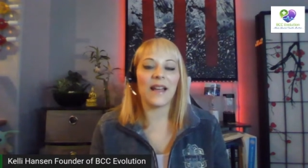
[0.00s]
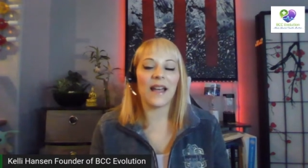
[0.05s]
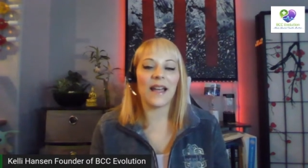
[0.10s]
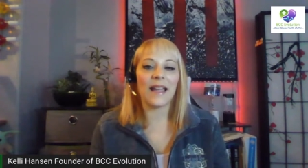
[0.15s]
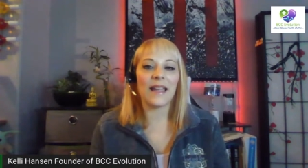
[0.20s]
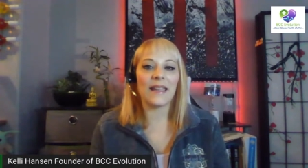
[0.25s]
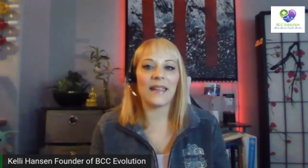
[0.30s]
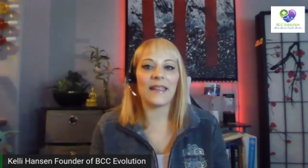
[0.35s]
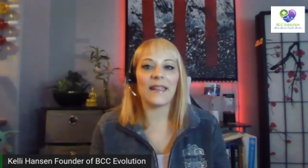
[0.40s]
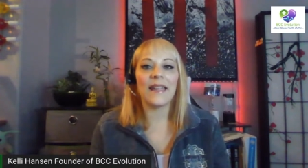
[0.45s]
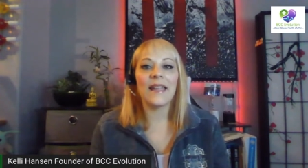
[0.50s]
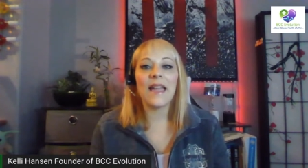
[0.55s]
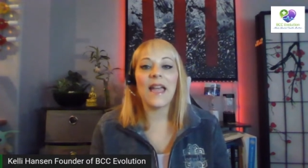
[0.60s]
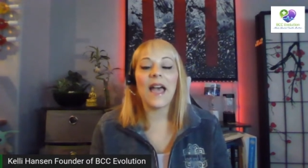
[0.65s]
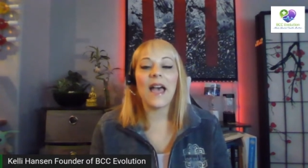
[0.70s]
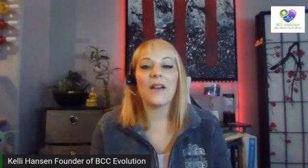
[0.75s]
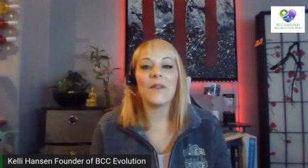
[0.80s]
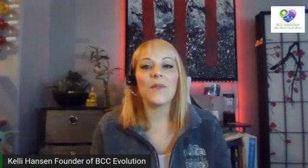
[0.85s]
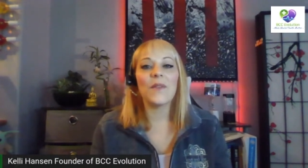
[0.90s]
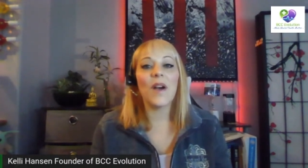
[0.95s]
I
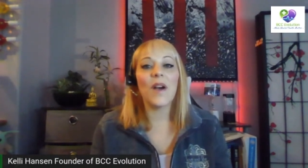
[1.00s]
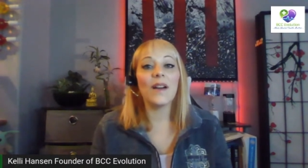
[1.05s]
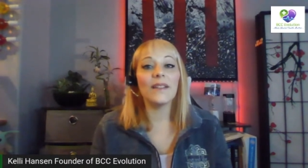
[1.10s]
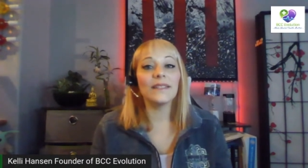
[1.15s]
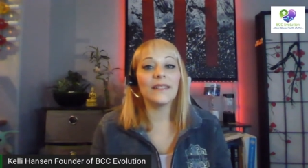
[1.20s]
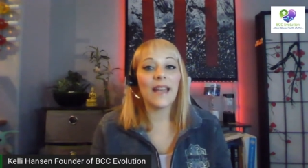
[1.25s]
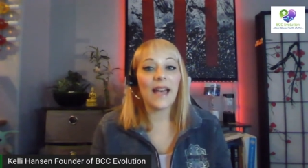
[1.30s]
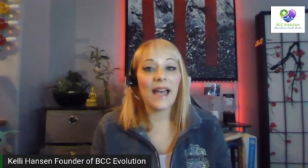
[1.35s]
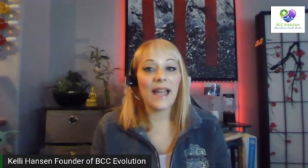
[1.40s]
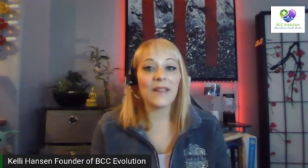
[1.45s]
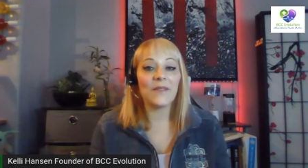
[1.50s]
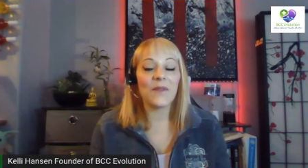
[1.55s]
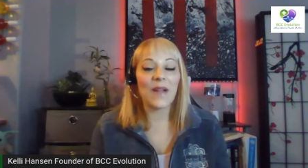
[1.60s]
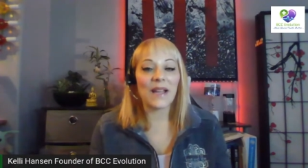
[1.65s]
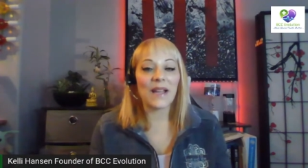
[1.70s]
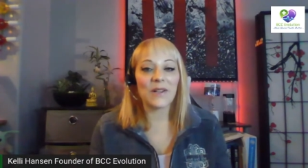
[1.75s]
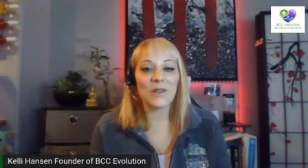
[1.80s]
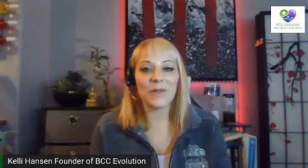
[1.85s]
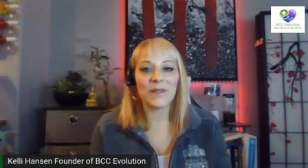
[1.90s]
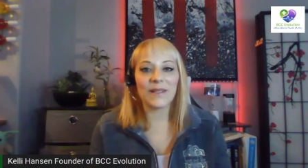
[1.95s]
have gone live
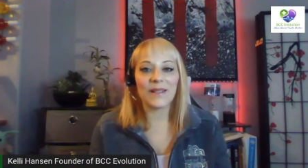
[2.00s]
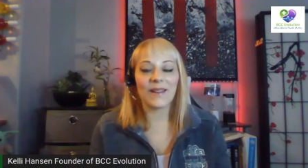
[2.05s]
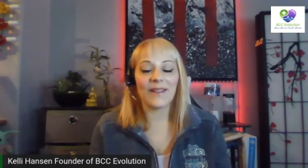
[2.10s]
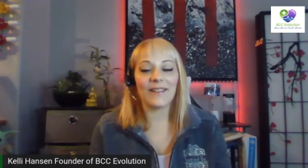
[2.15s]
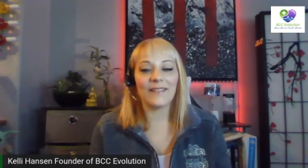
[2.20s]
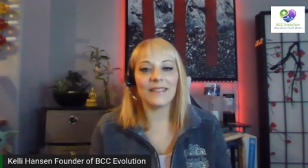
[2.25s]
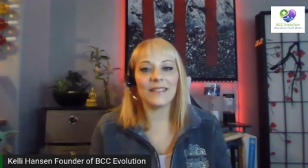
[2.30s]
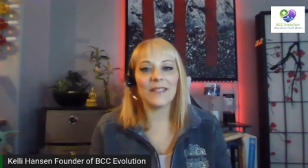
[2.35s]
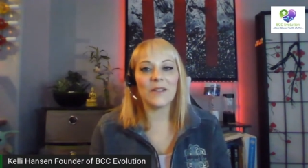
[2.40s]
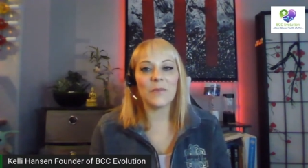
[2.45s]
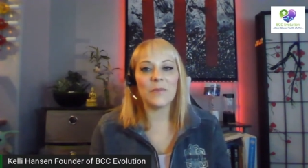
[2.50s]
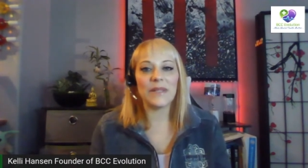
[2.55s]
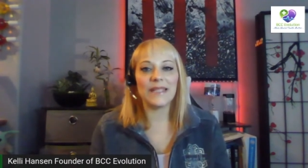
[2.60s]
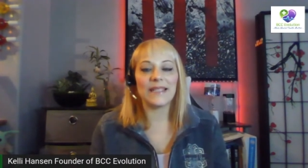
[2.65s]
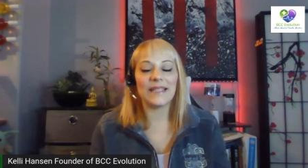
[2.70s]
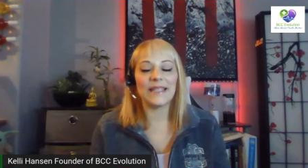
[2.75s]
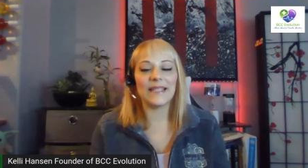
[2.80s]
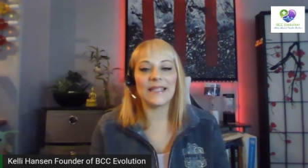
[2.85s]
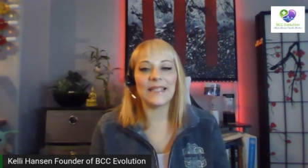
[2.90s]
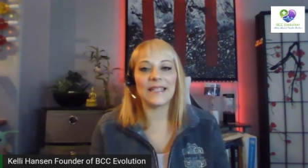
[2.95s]
actually on the
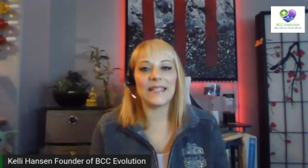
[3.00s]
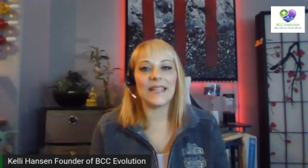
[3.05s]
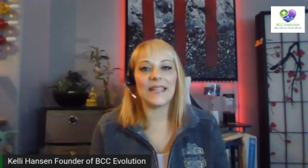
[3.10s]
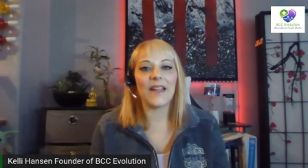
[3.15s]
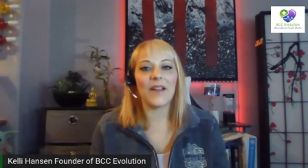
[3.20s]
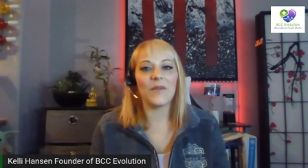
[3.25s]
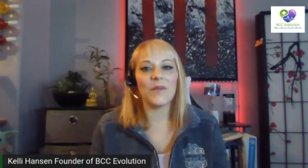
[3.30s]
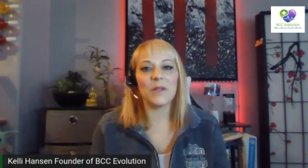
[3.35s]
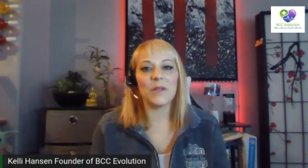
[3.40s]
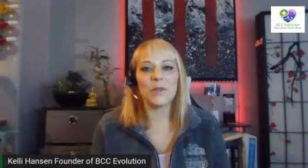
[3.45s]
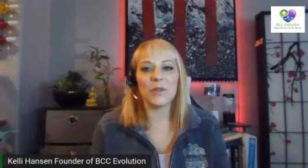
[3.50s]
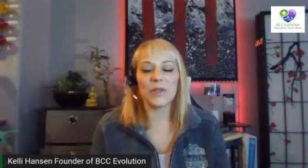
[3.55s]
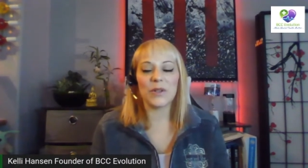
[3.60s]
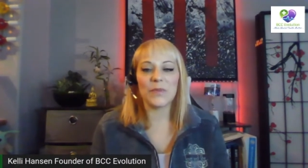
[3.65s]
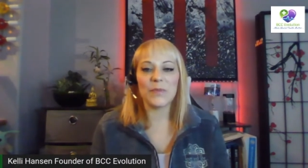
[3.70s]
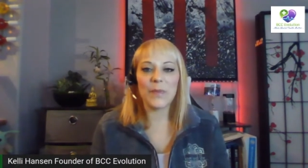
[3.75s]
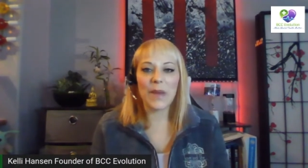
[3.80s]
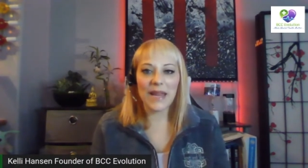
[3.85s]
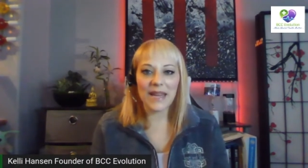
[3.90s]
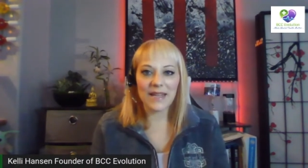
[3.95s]
BCC Evolution
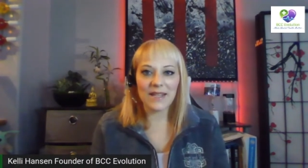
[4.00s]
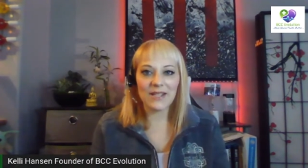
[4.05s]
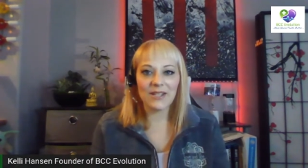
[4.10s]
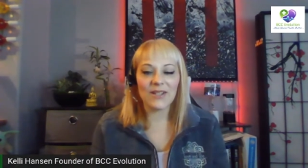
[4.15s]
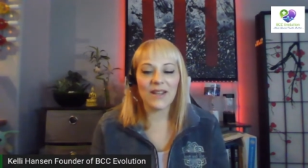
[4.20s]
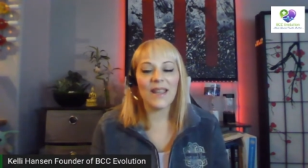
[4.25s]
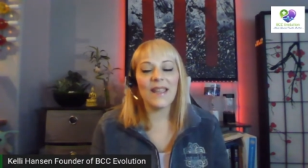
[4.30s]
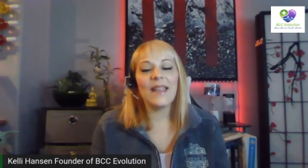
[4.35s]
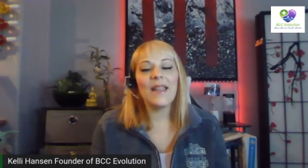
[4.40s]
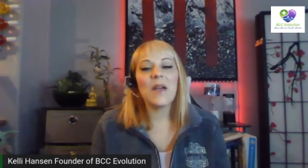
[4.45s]
page,